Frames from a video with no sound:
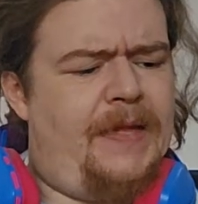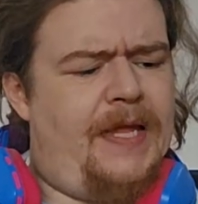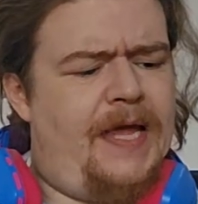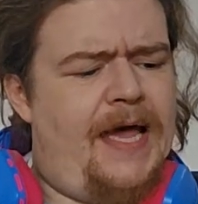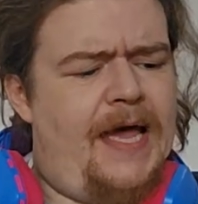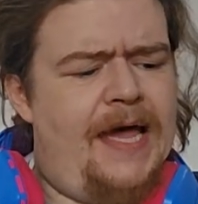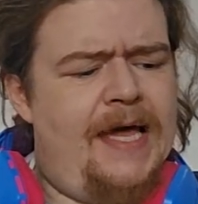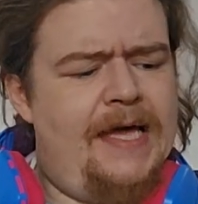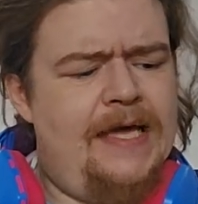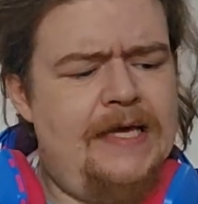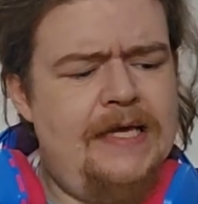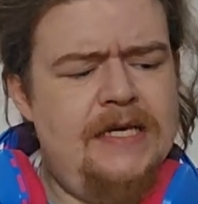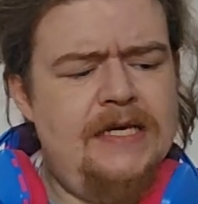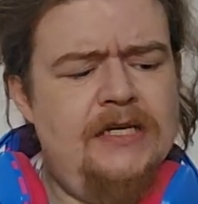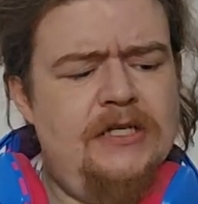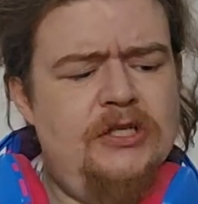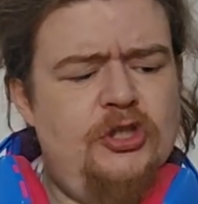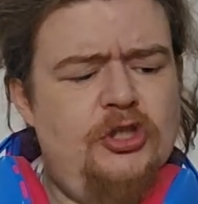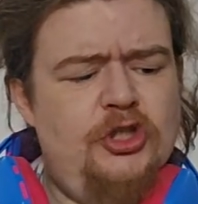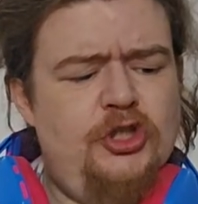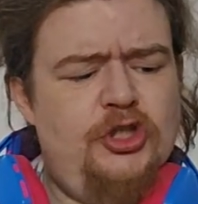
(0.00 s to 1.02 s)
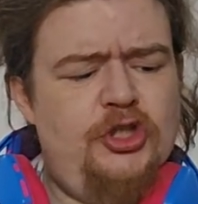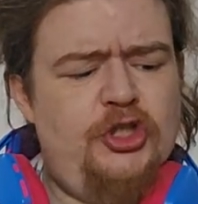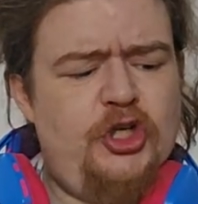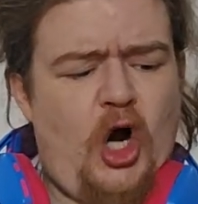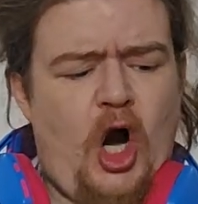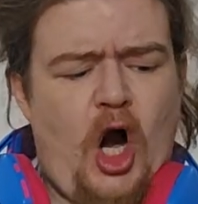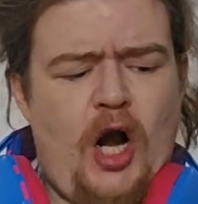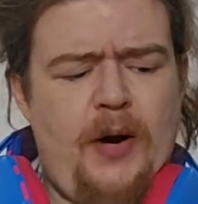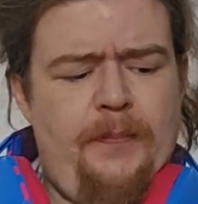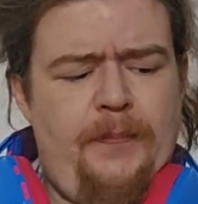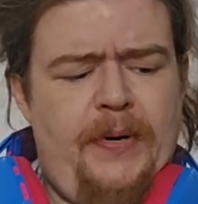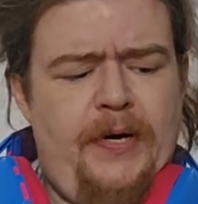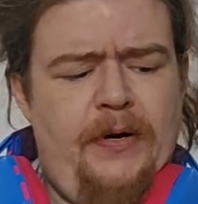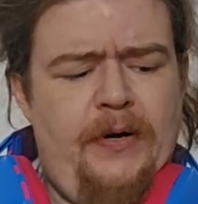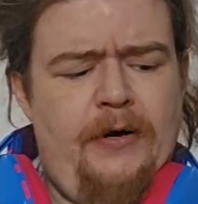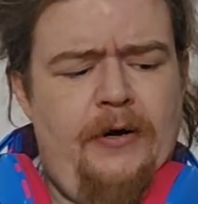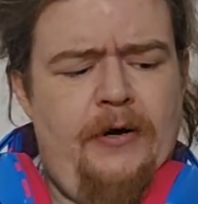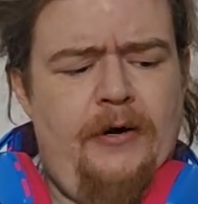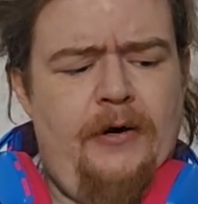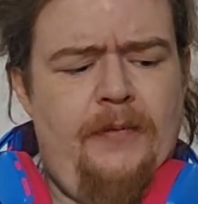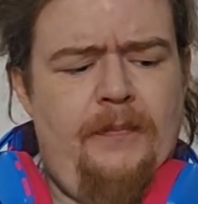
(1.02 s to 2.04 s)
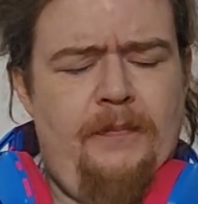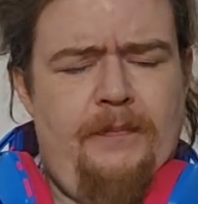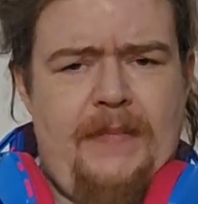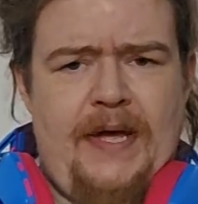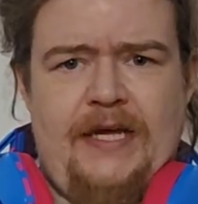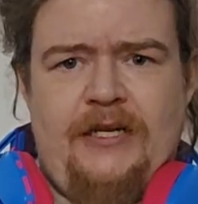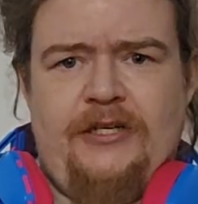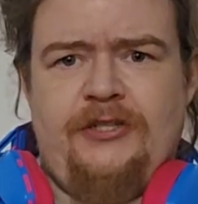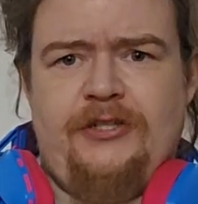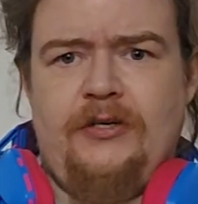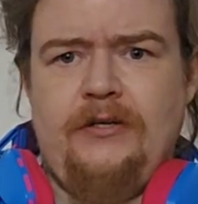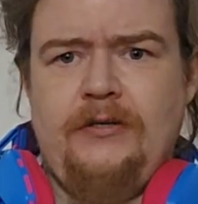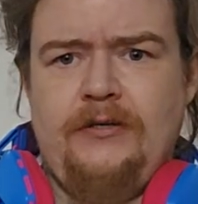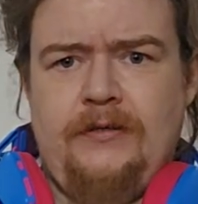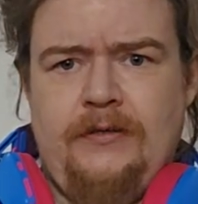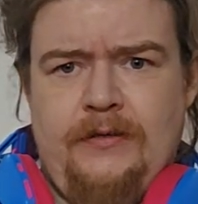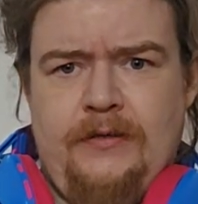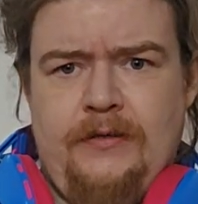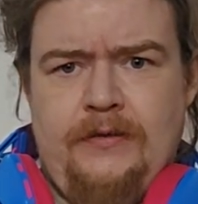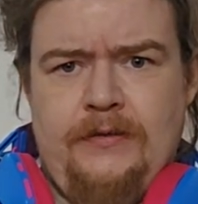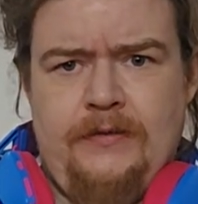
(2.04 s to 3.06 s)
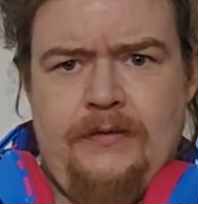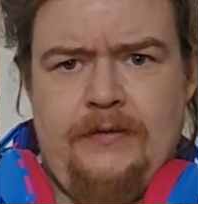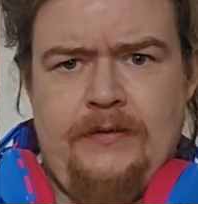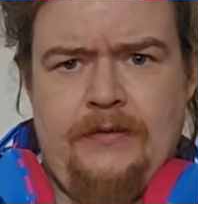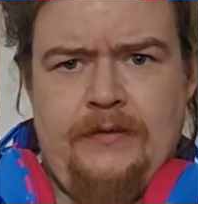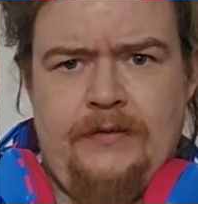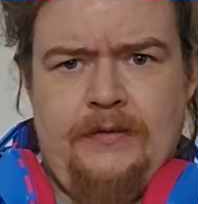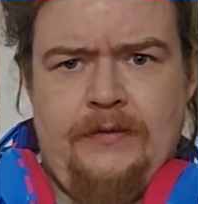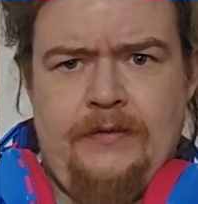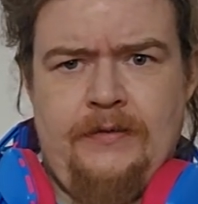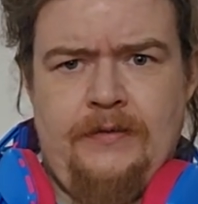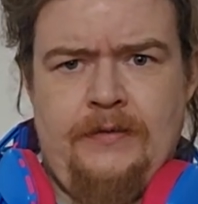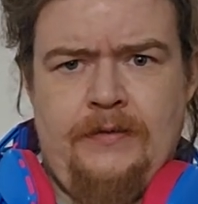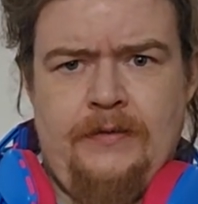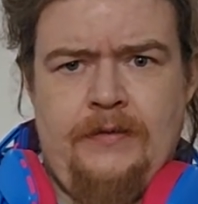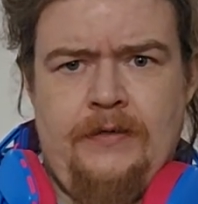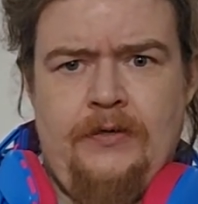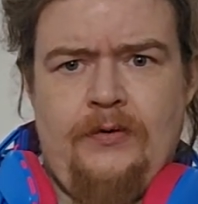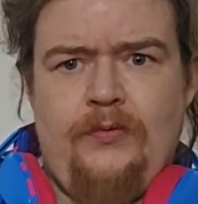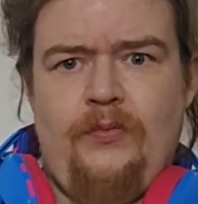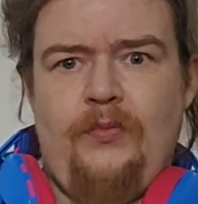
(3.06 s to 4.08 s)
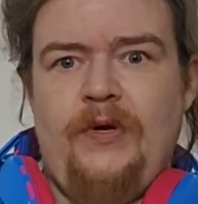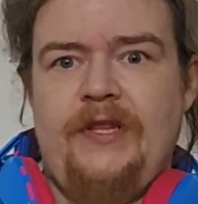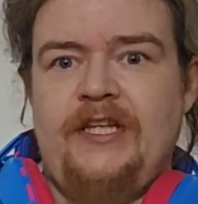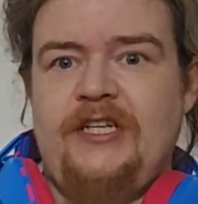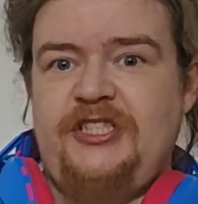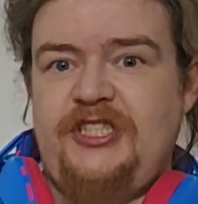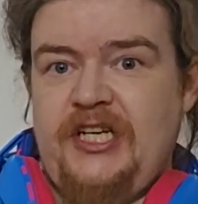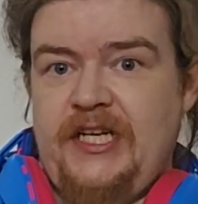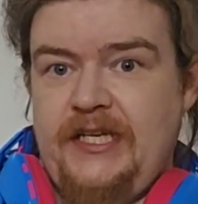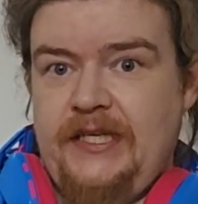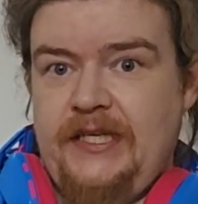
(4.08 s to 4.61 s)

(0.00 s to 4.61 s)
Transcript: A sharp major with a G.